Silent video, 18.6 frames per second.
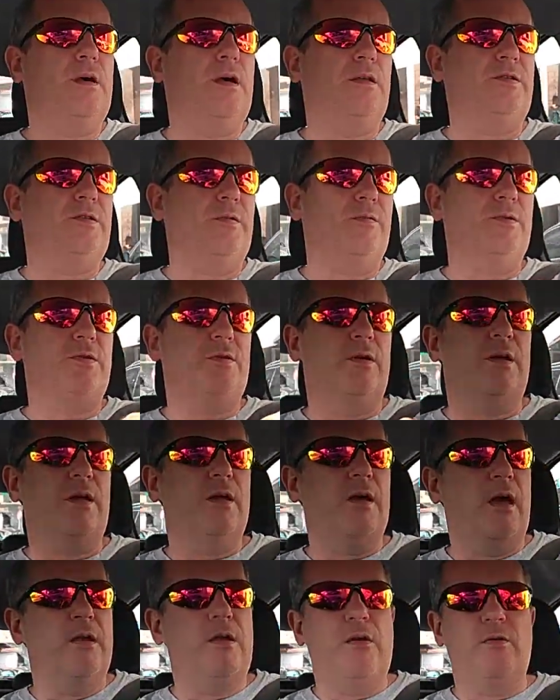somebody's going to go,
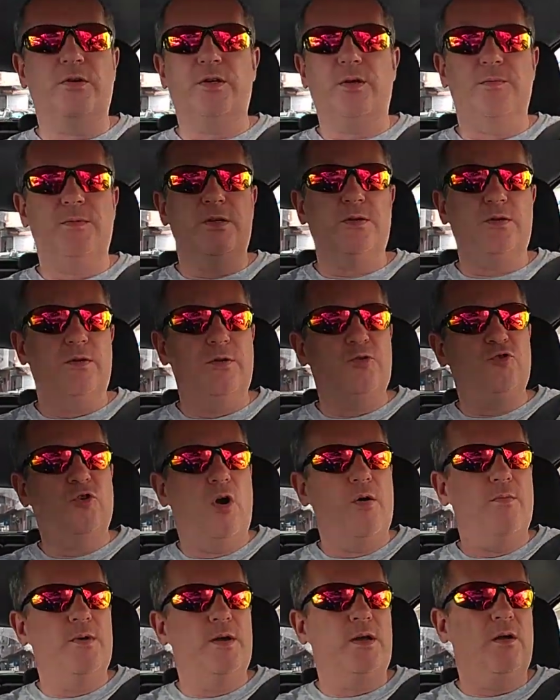I know somebody's going to
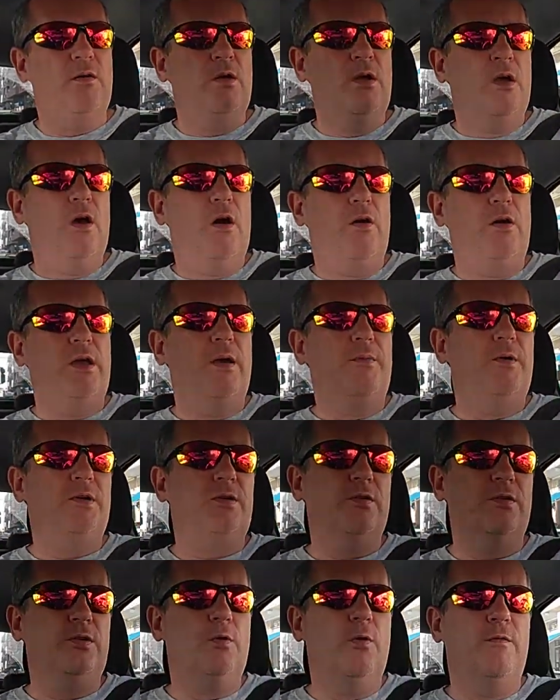troll me and go, oh yeah, but it's
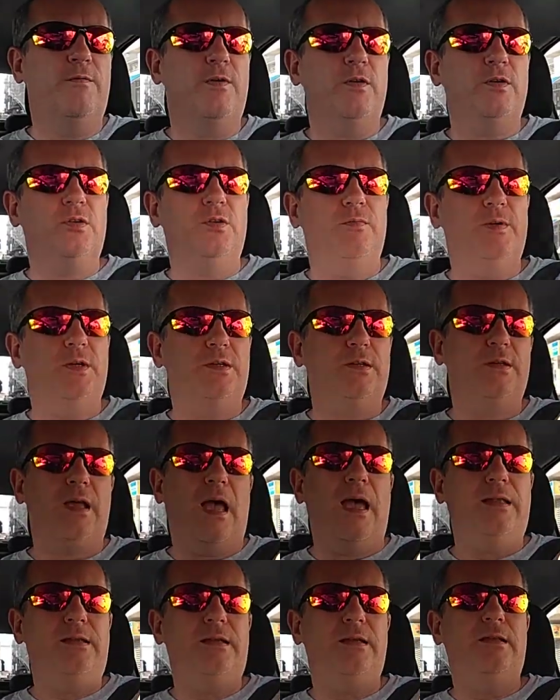not your functional business.
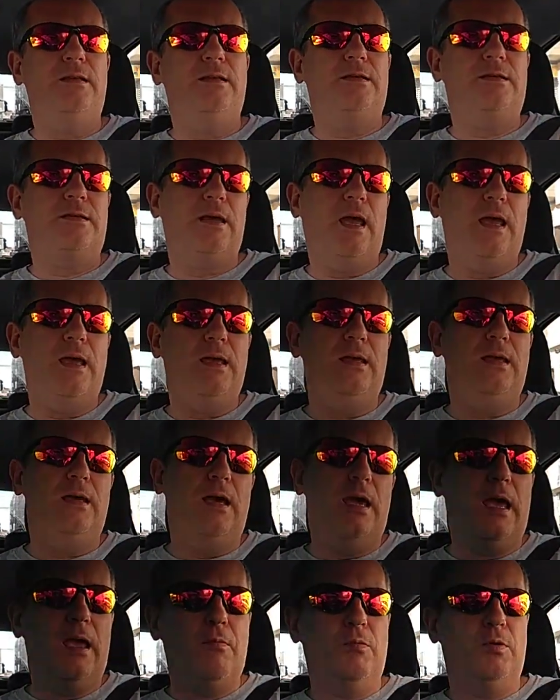I didn't say
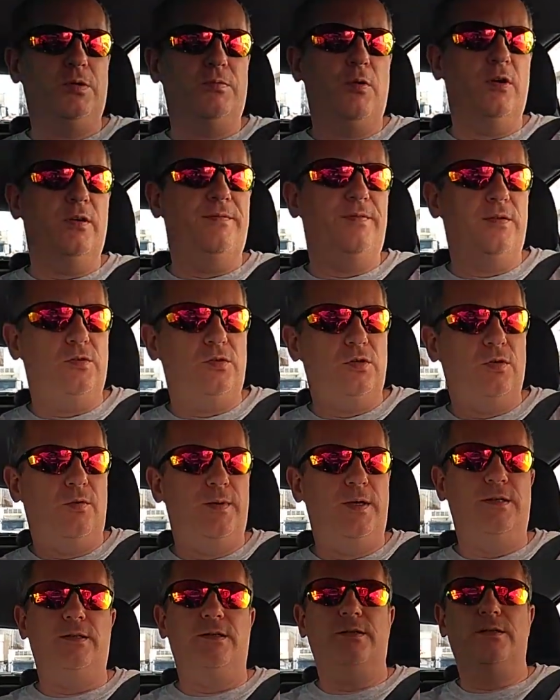it was my functional
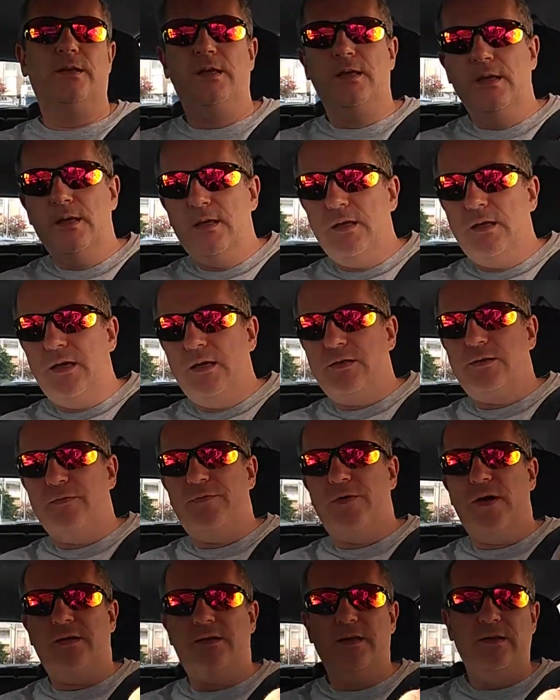business. It's the
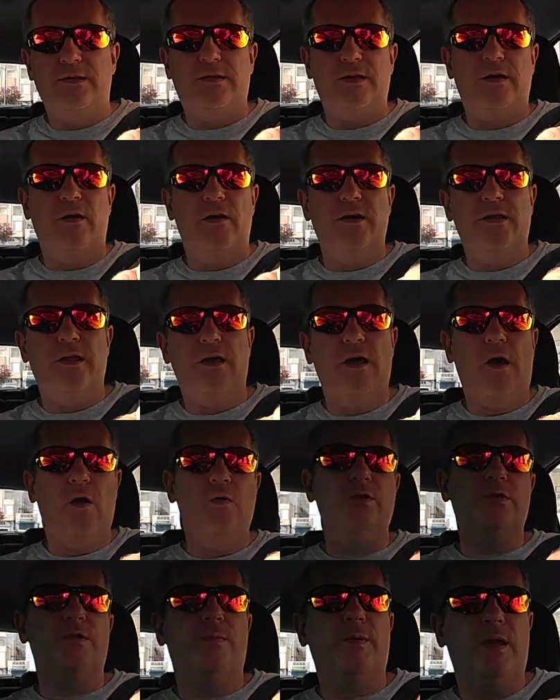fact is, the guy that
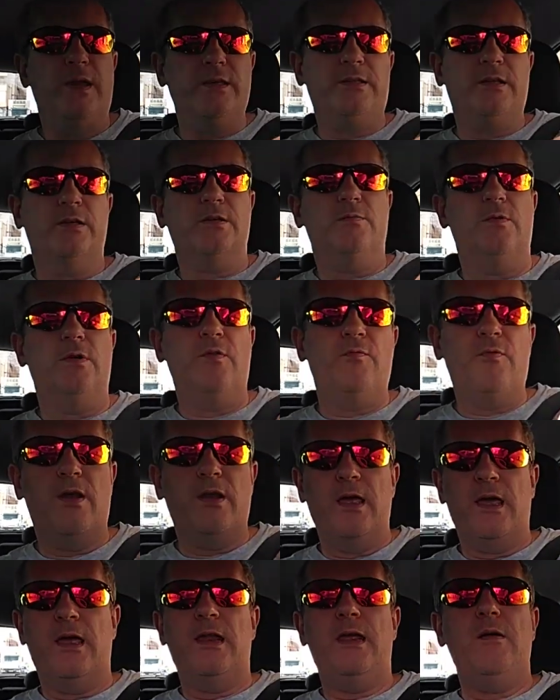owns the place doesn't want to run
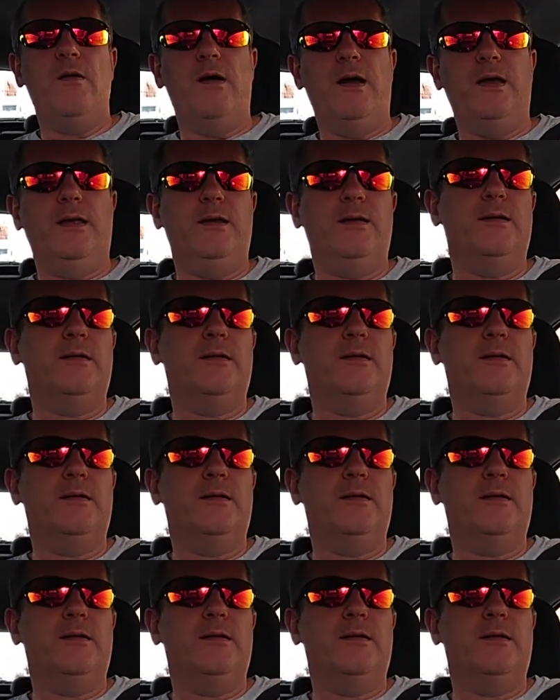it anyway.